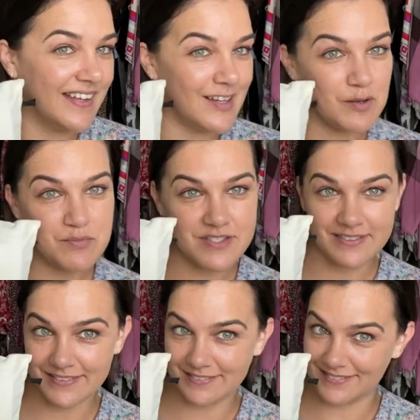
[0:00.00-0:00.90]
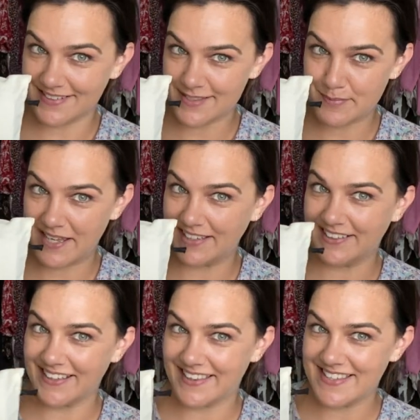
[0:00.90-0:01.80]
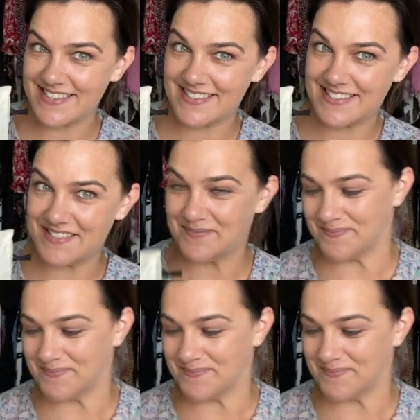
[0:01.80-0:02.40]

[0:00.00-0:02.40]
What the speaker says: Comes in a little dust bag like this.